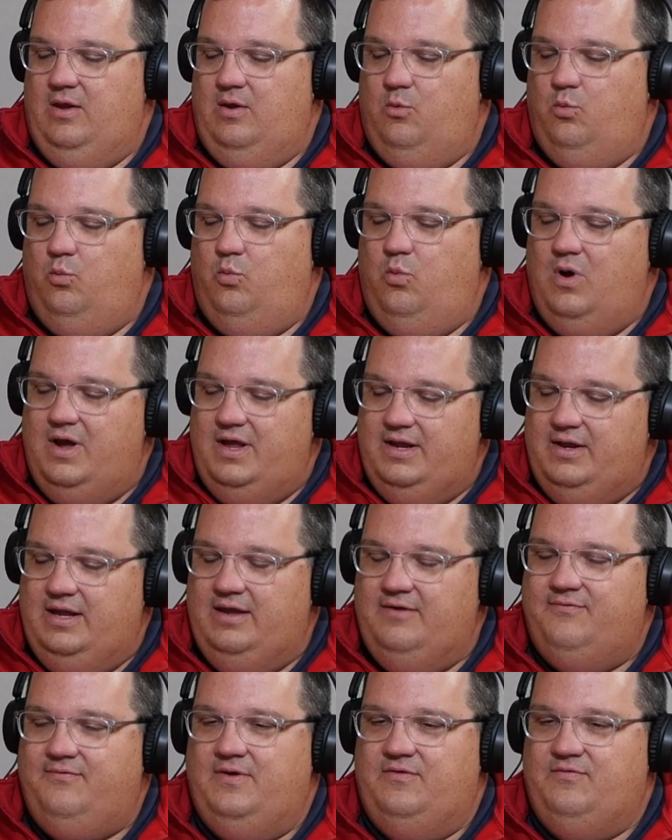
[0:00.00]
What
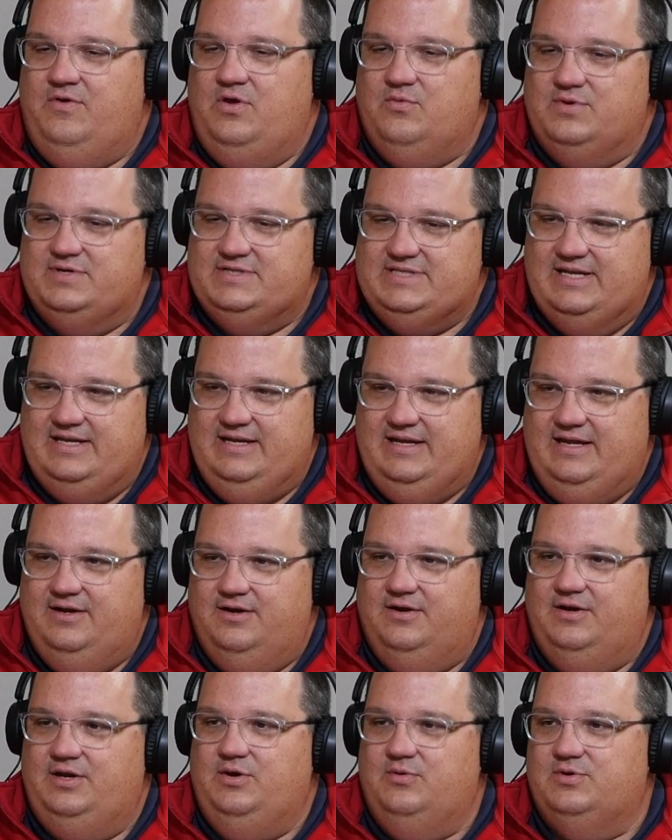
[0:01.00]
if you were sitting
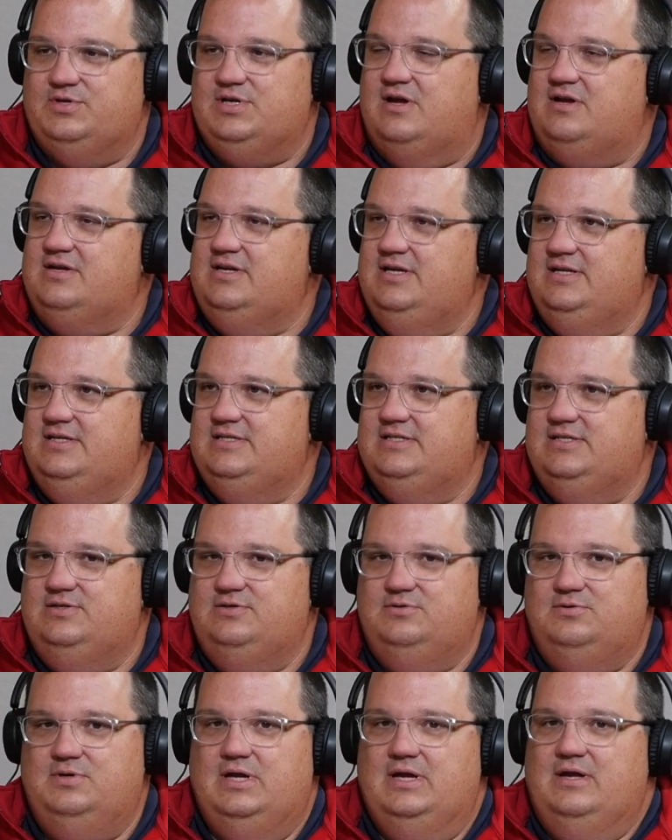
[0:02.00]
here and you were talking
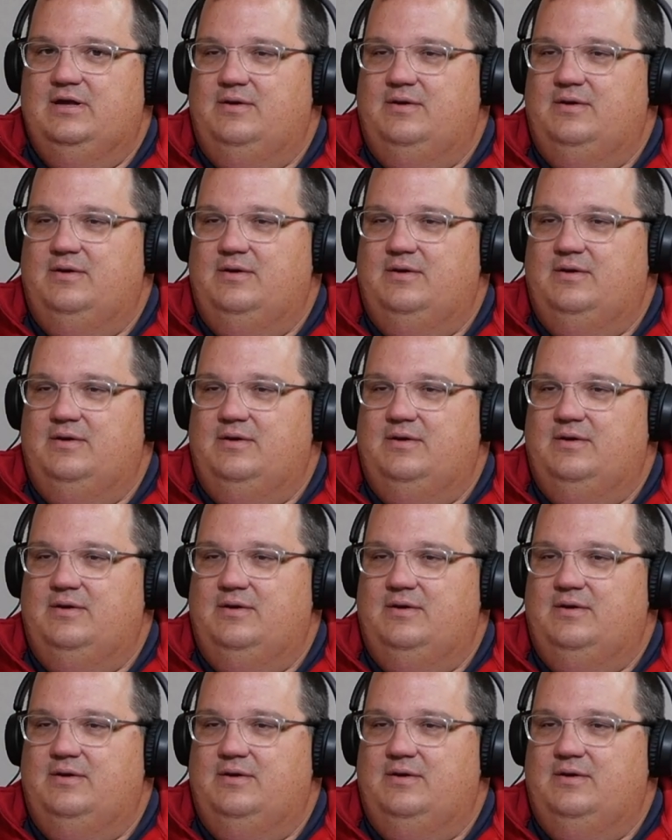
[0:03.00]
to